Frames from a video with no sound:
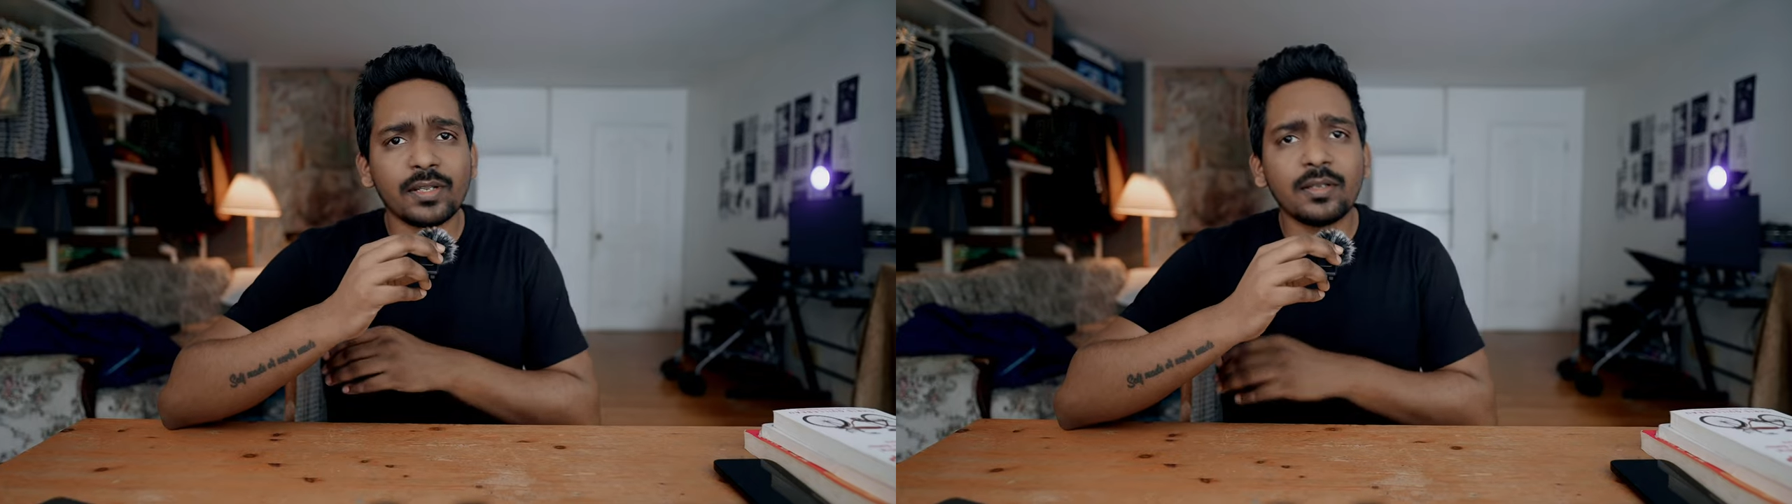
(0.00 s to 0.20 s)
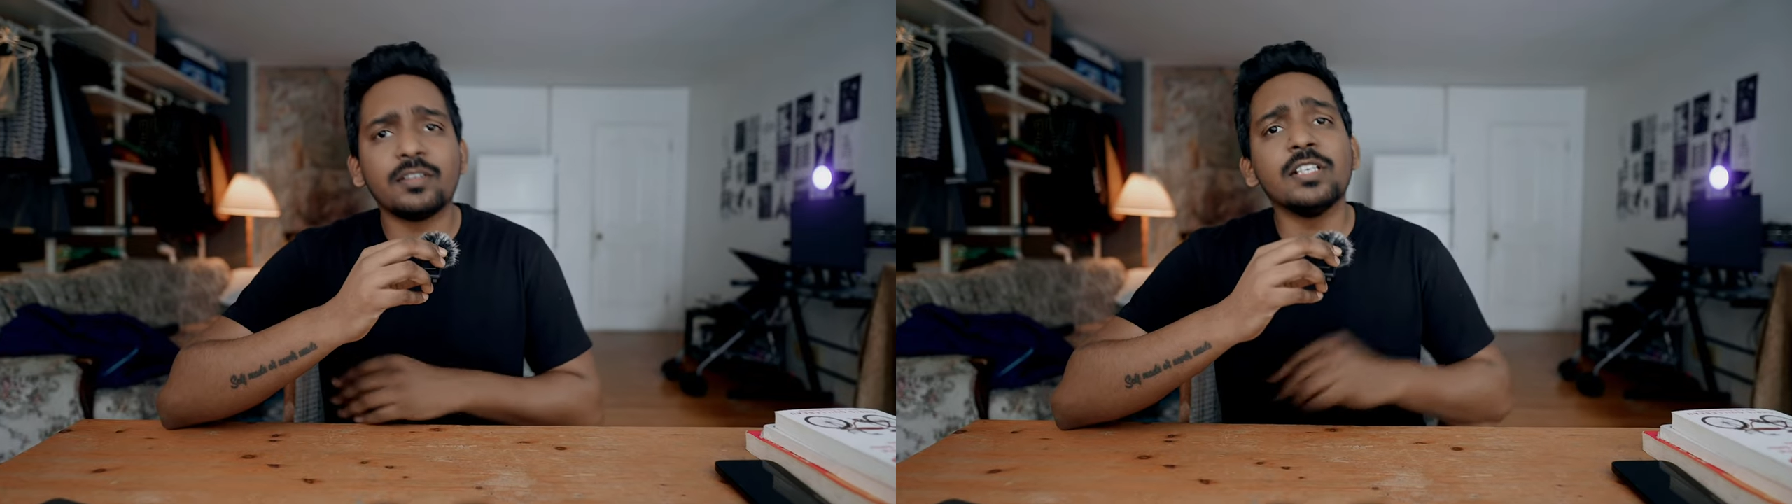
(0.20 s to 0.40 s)

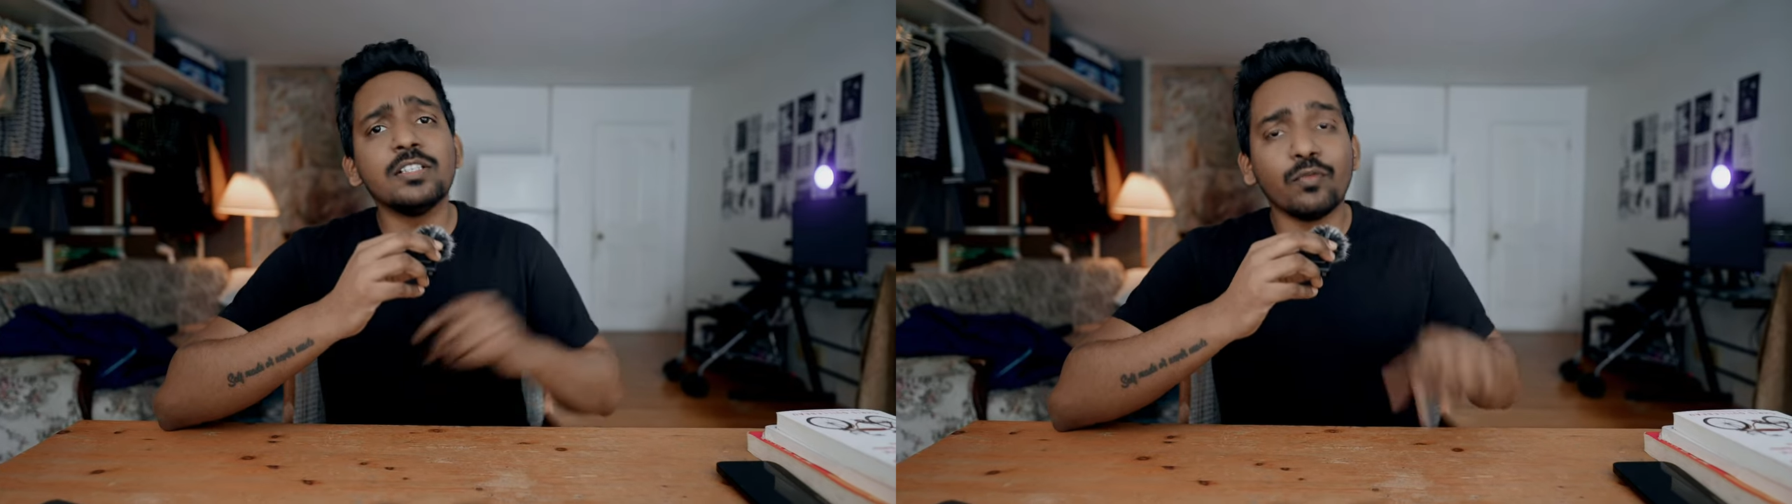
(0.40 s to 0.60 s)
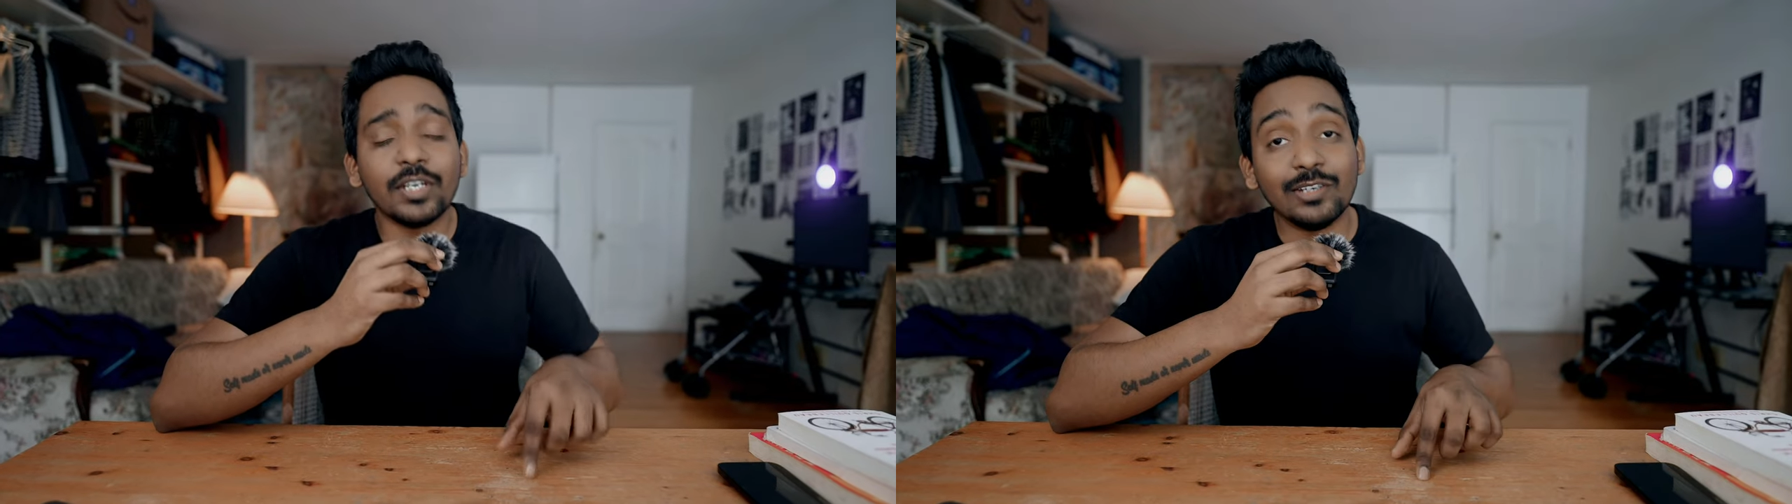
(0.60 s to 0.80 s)
together
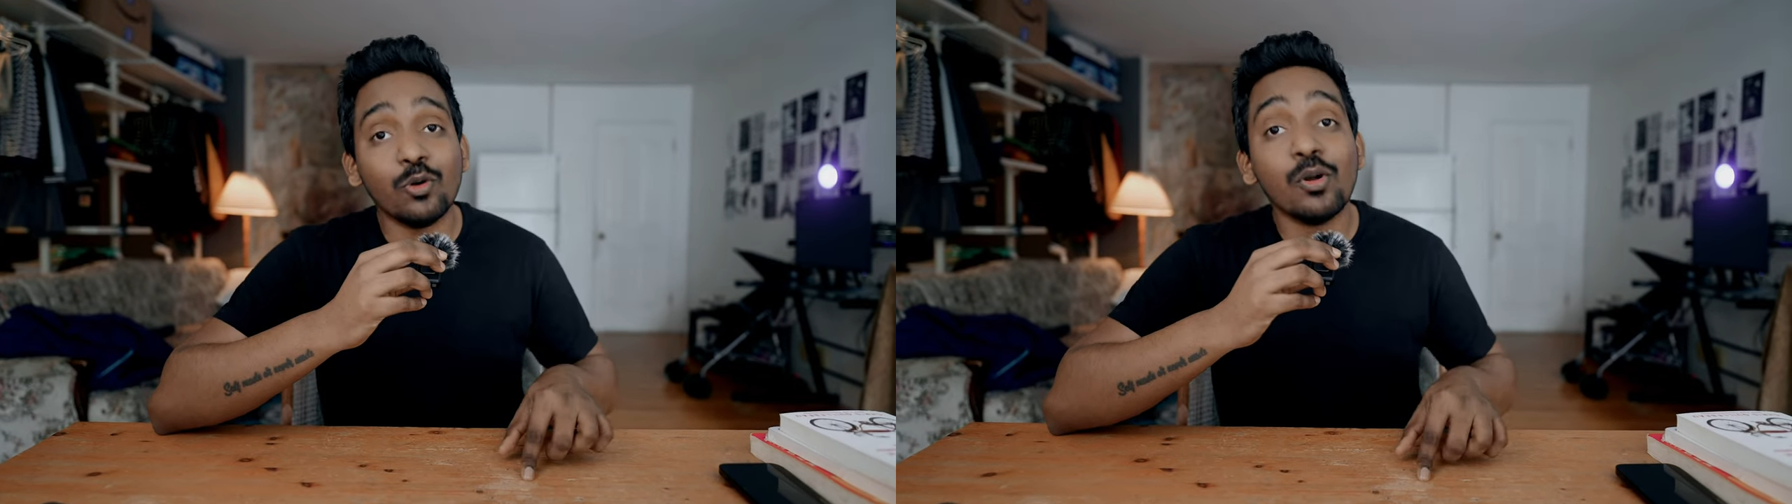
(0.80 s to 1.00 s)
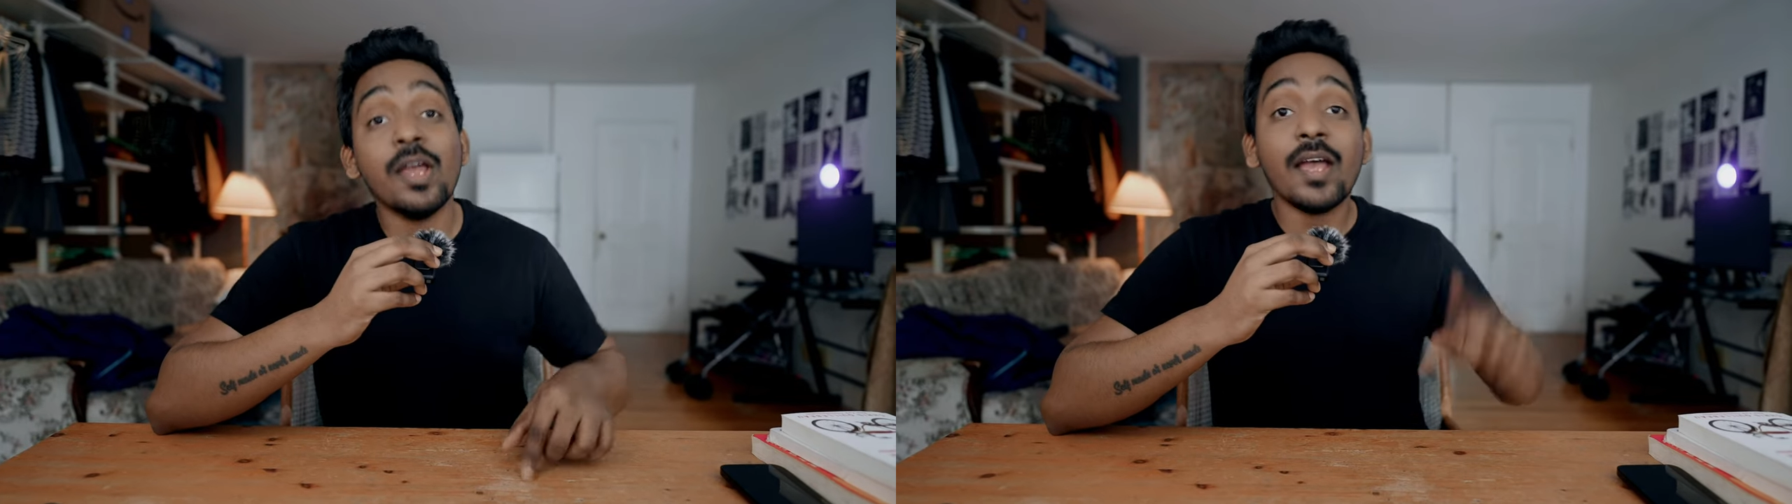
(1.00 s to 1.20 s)
this
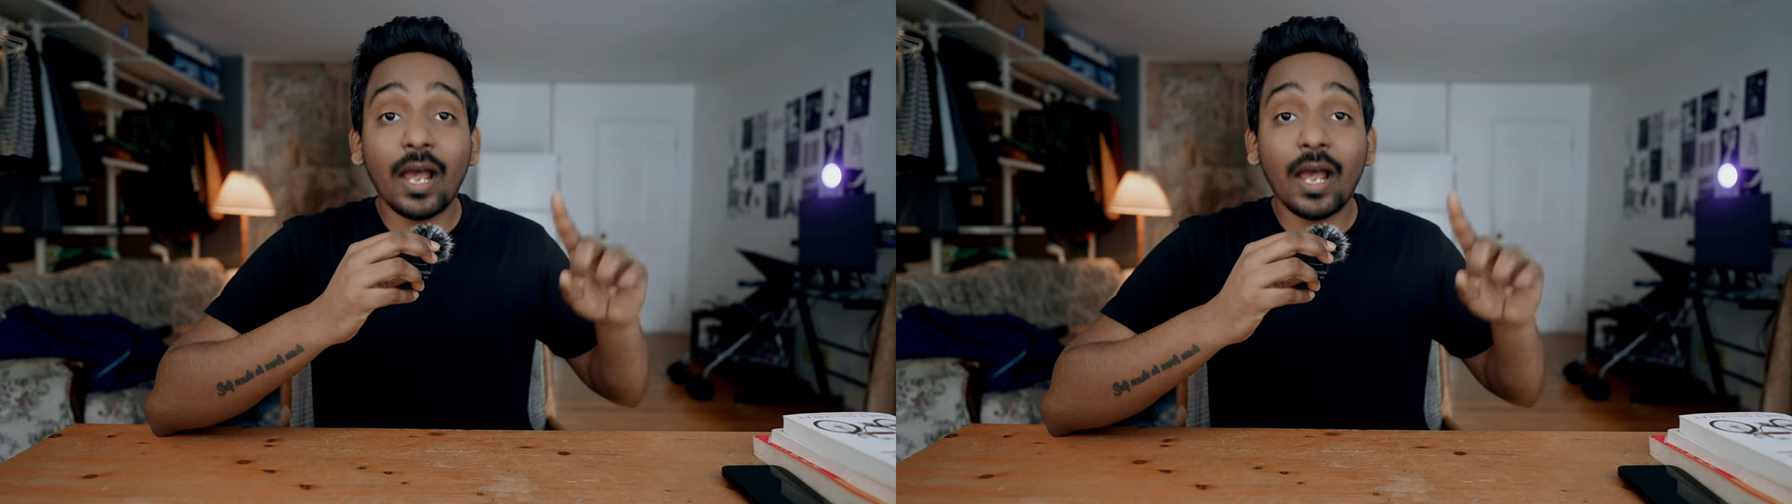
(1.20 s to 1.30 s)
video,